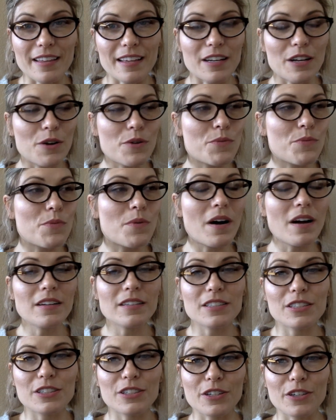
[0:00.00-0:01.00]
They don't want
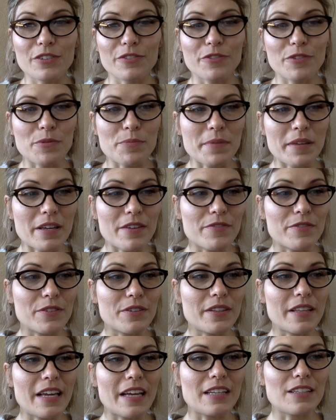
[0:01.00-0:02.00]
to turn from
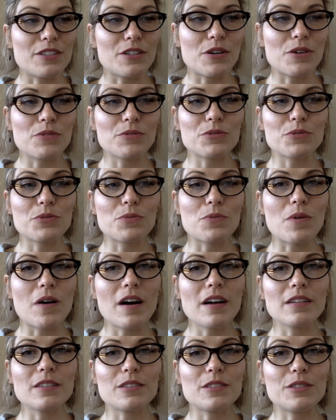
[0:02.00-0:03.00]
evil. They don't
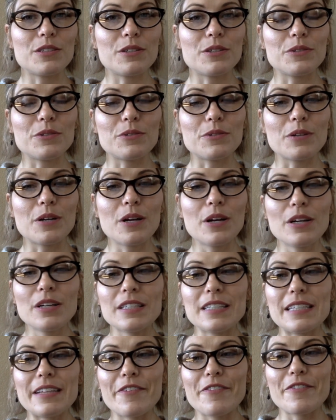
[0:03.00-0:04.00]
want to
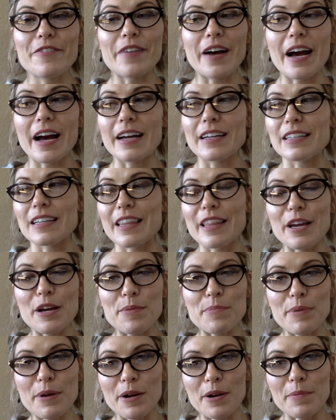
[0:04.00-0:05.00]
find their
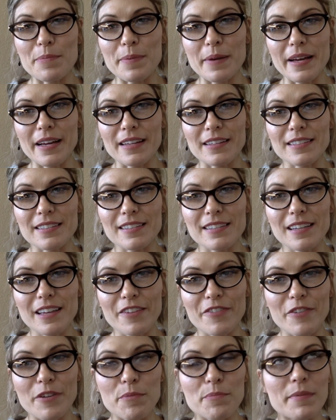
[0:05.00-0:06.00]
purpose
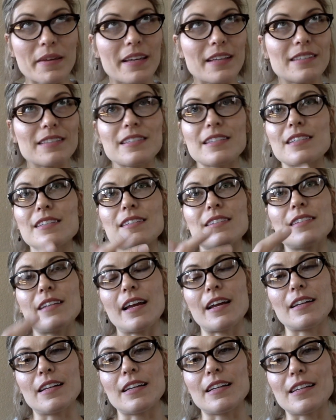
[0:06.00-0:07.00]
if it means
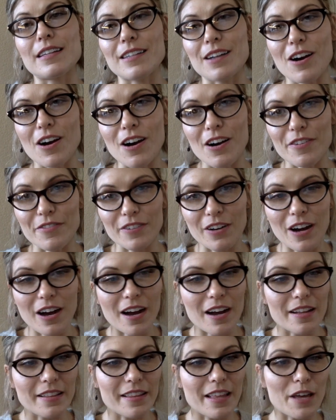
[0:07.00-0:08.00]
standing in awe of
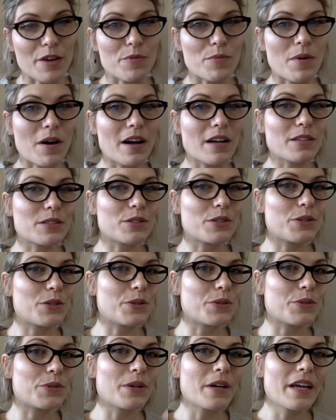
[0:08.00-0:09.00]
God. They want
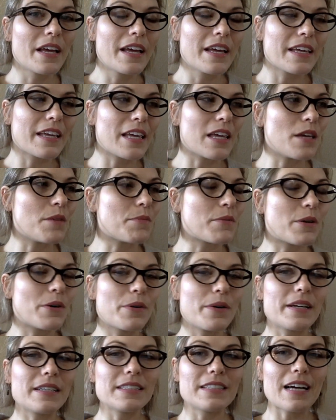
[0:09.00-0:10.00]
to keep
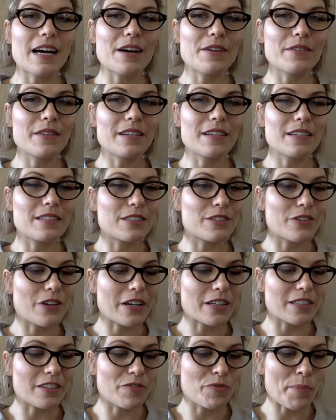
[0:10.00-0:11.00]
going down the
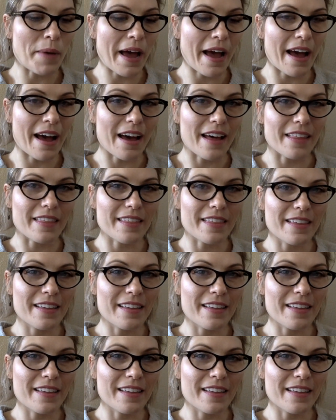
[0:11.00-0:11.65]
destructive path.